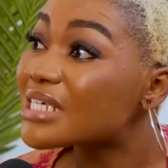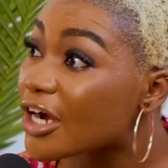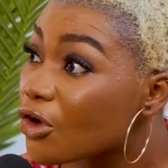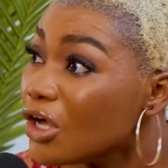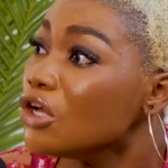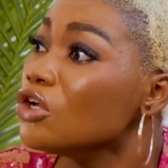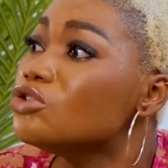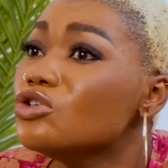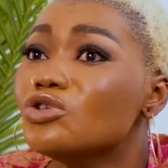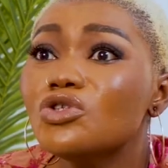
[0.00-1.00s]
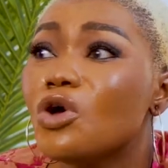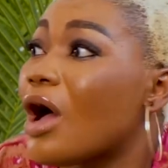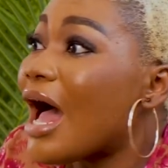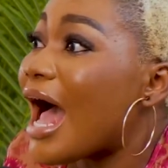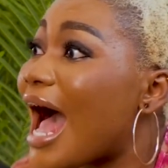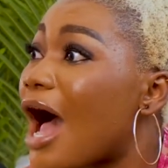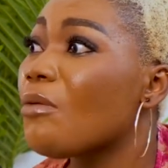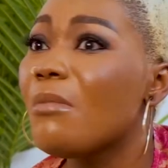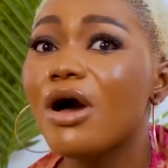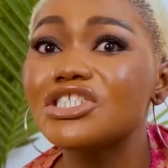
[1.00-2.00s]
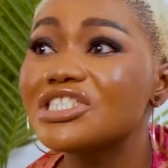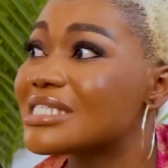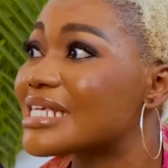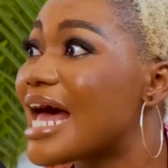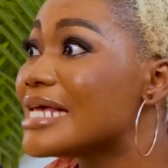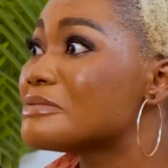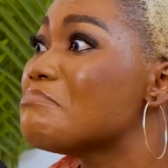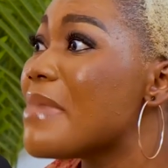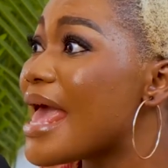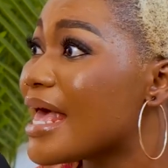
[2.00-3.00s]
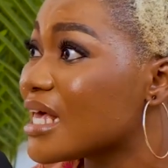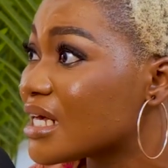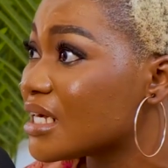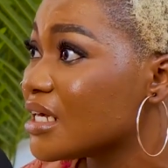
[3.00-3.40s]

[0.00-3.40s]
girl, do you know how much these guys make?